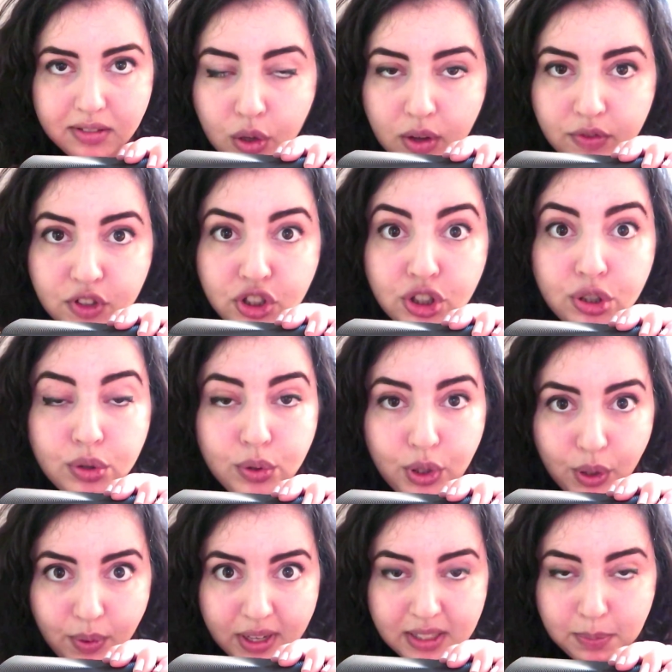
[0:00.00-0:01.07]
You have
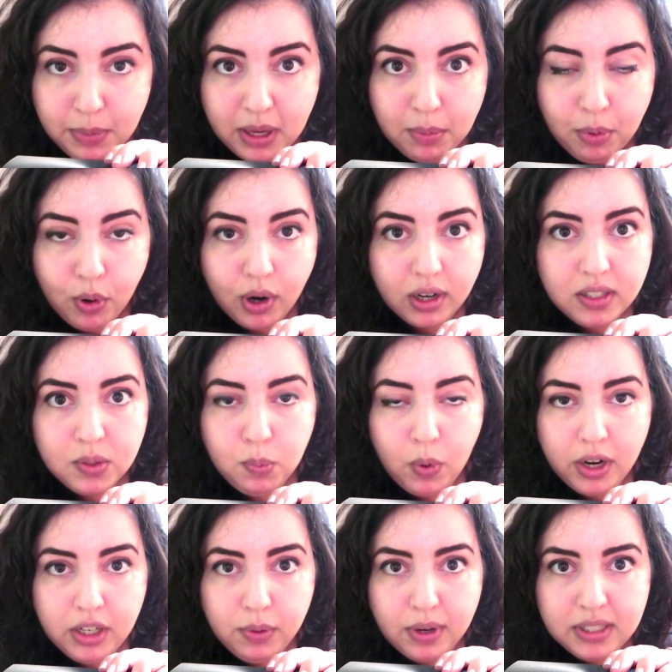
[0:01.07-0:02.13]
2 USB ports,
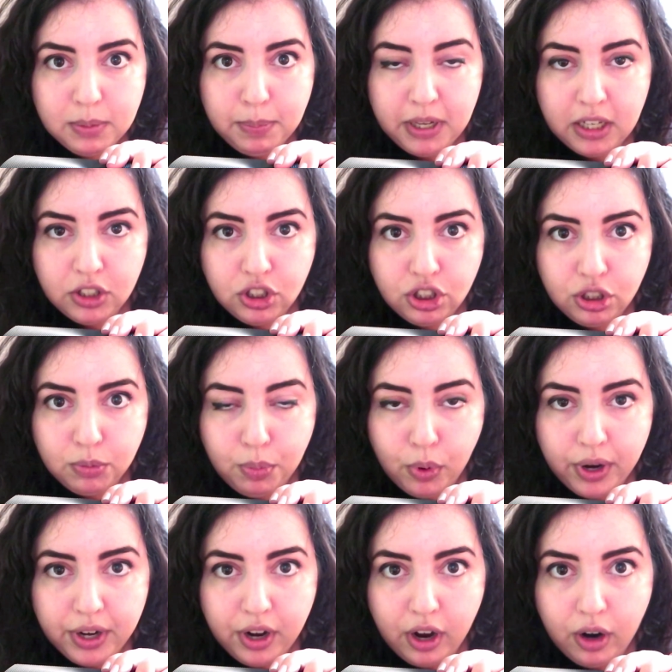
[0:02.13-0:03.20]
one USB
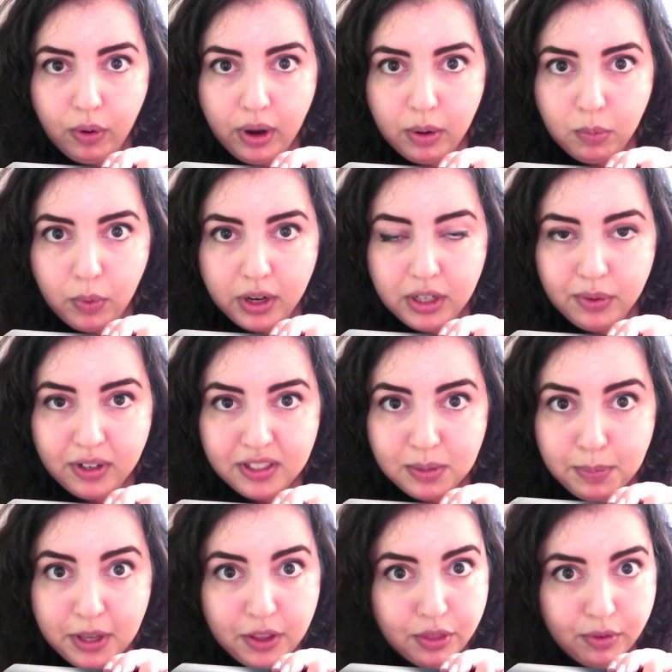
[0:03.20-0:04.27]
2.0 and one
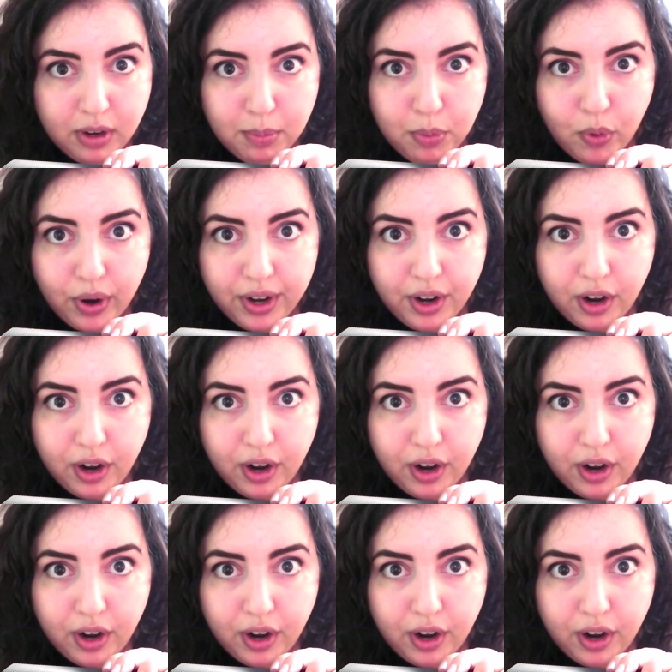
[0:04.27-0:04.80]
USB 3.0.